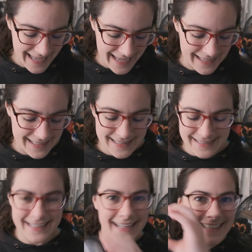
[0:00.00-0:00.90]

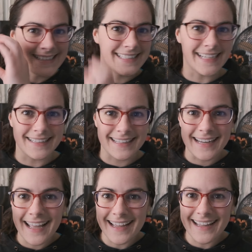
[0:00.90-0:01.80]
is dun da
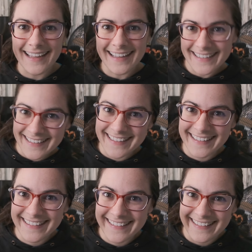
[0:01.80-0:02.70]
da
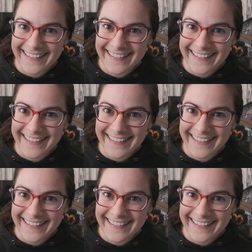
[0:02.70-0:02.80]
da.